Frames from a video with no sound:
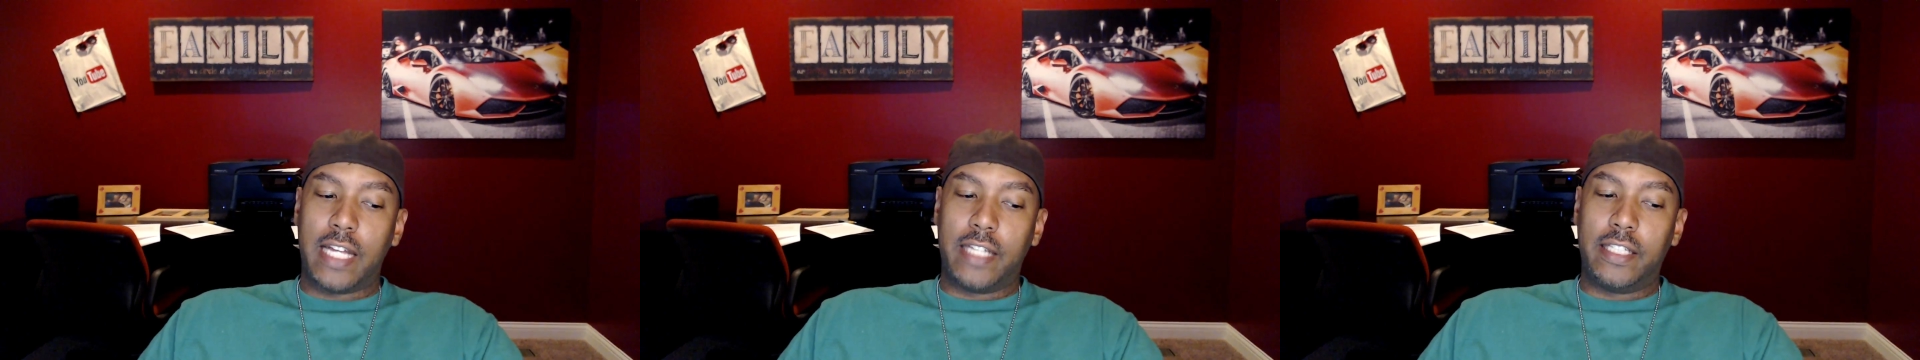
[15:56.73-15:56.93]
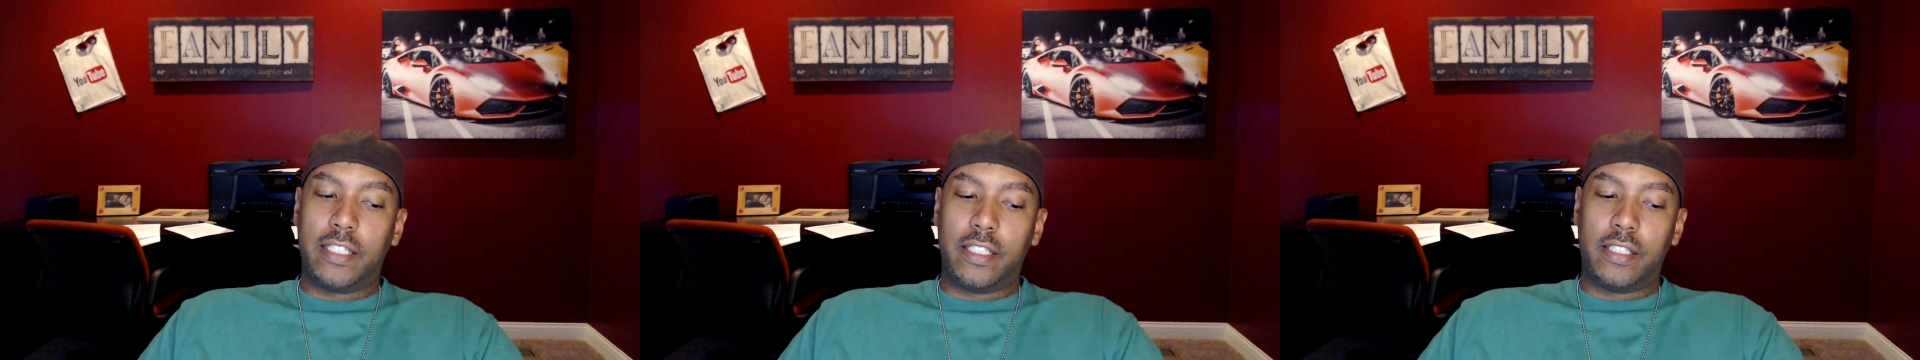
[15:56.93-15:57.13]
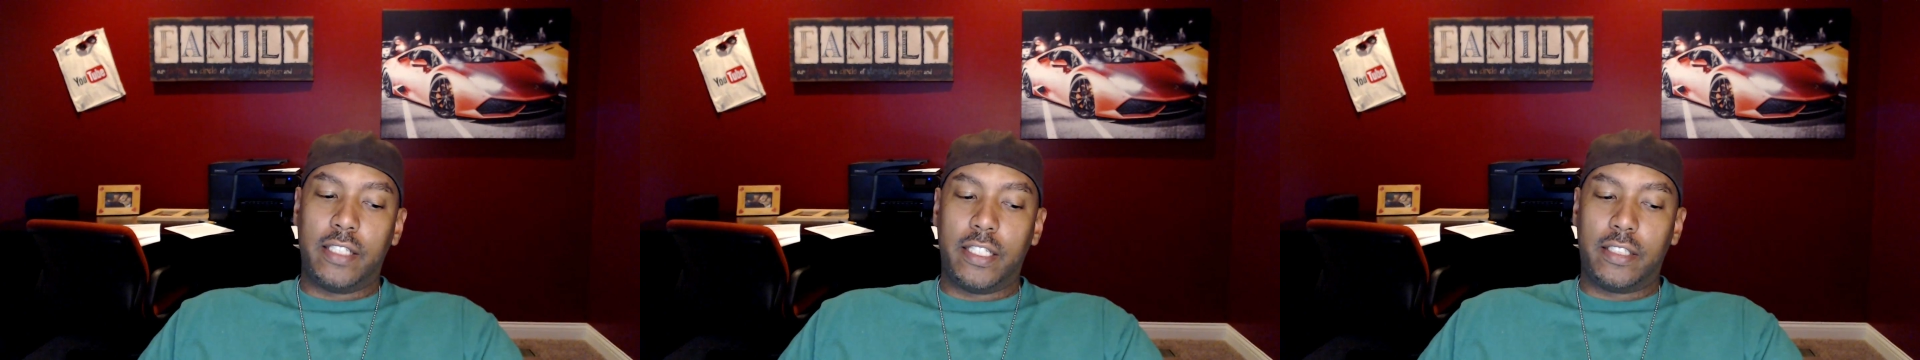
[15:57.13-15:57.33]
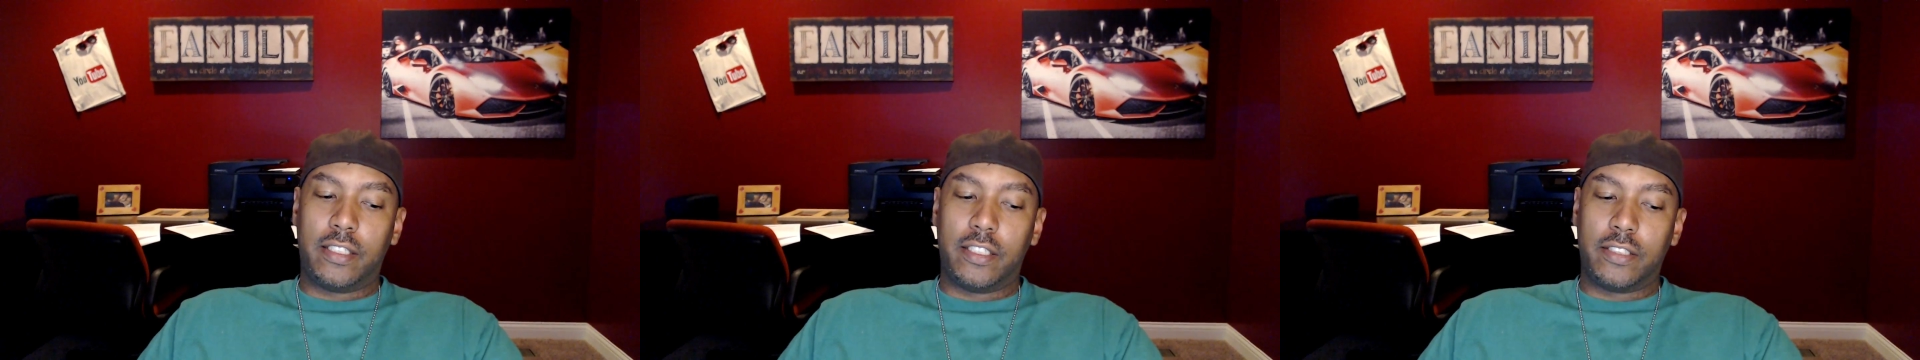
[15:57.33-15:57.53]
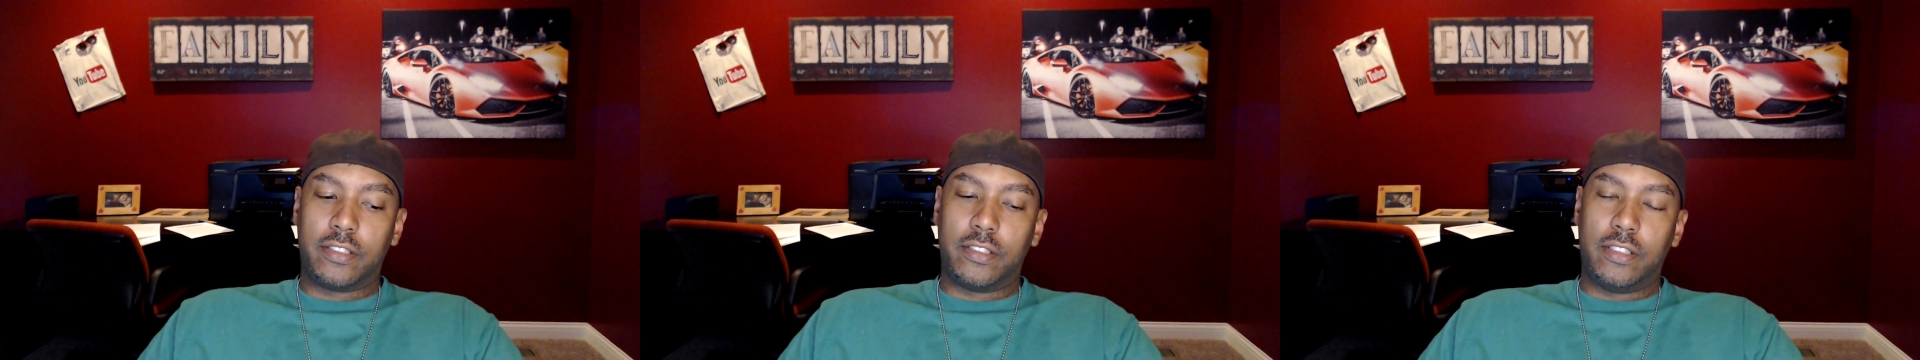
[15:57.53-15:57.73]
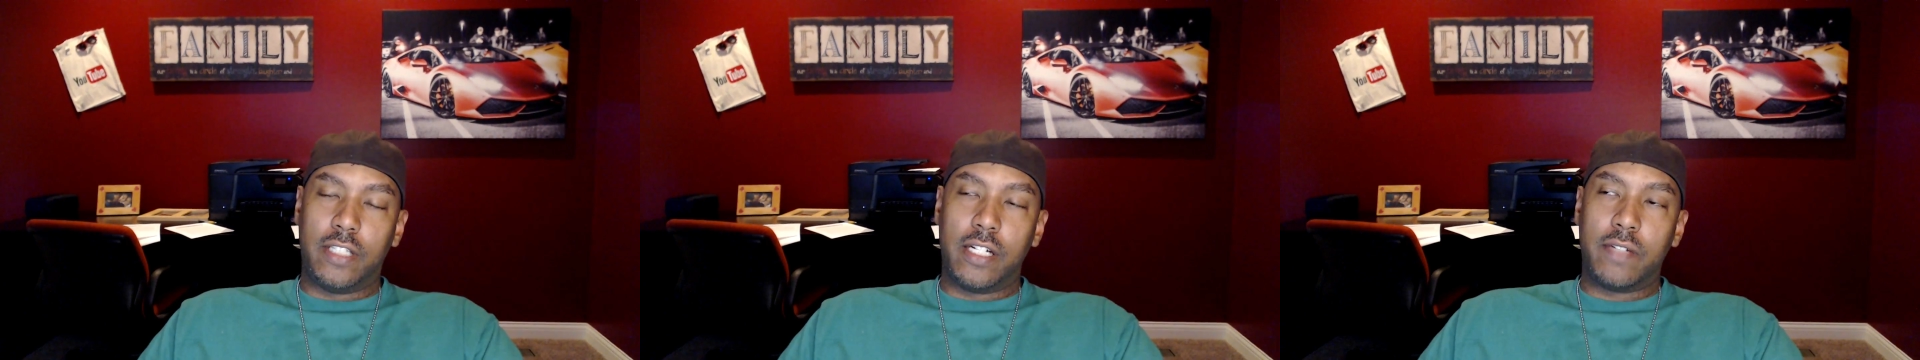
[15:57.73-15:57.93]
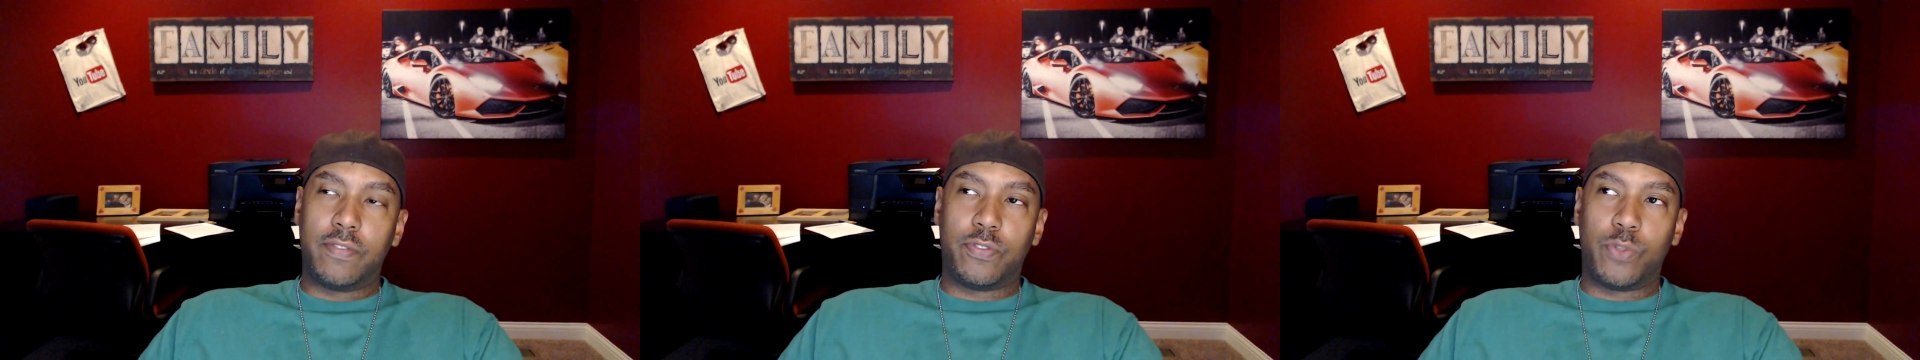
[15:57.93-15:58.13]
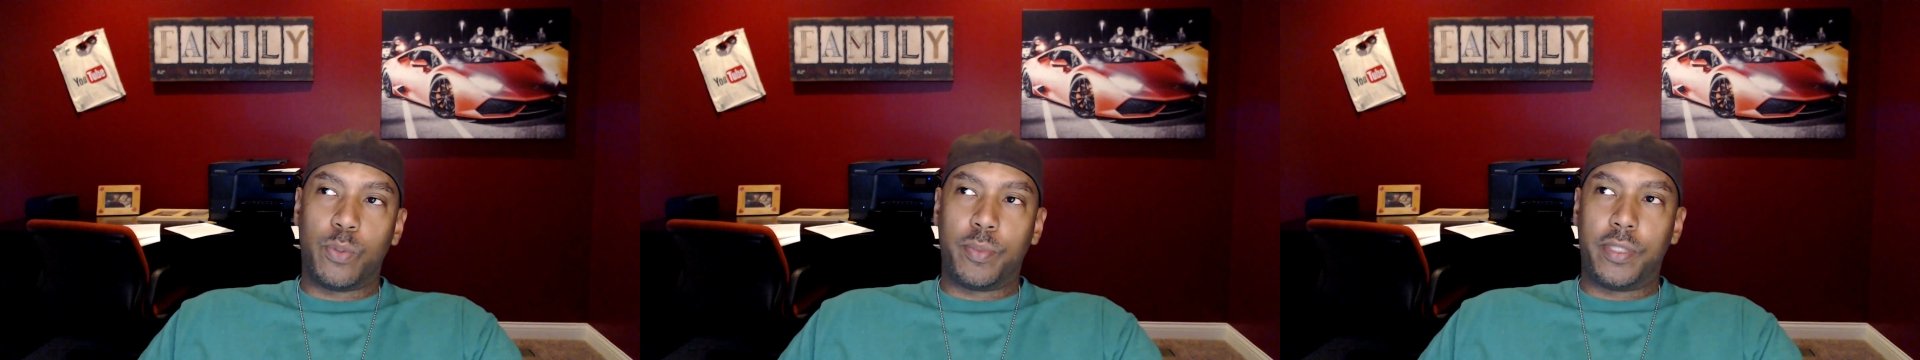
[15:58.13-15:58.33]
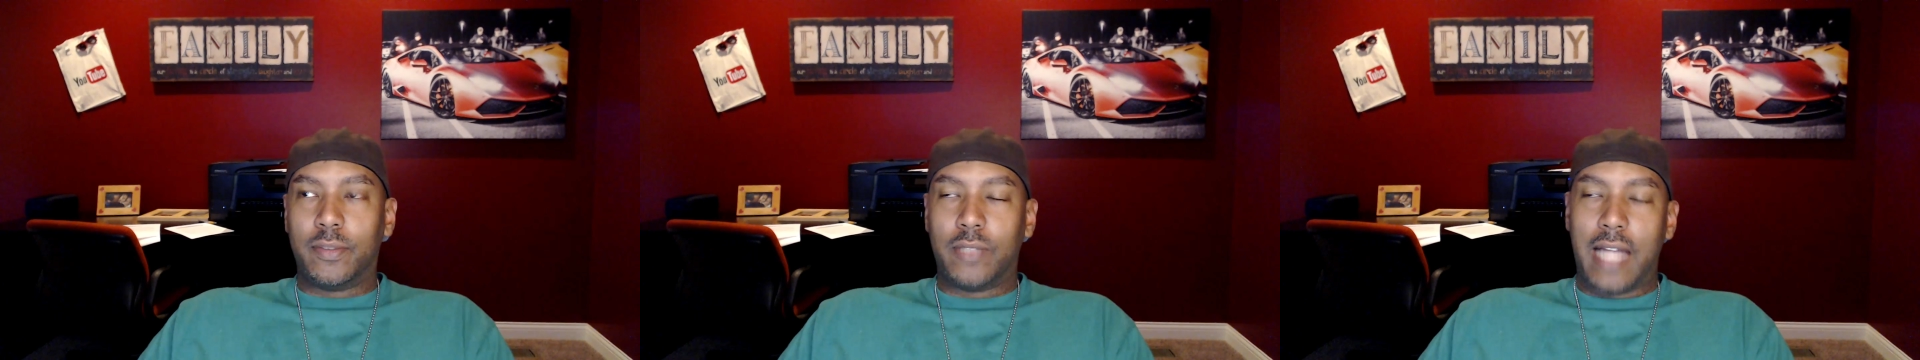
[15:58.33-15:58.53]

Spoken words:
he could get this done for me.